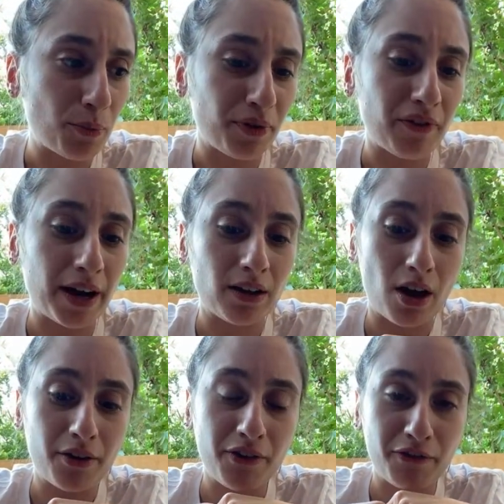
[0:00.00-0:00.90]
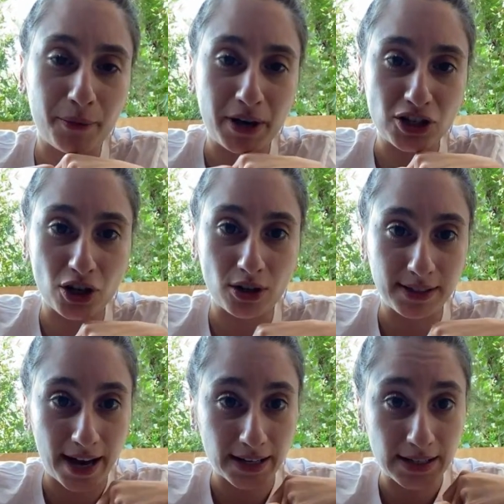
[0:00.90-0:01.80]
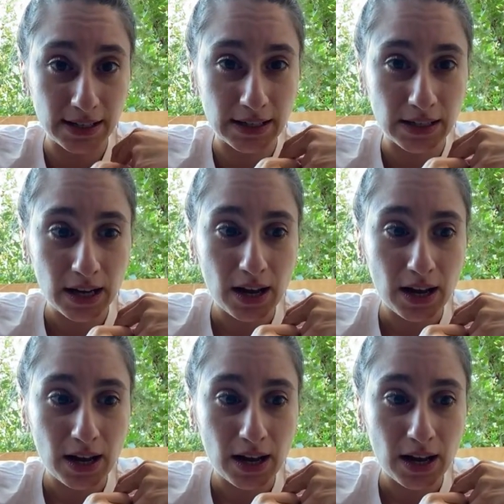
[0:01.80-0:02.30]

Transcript: provide a lot of information on taxis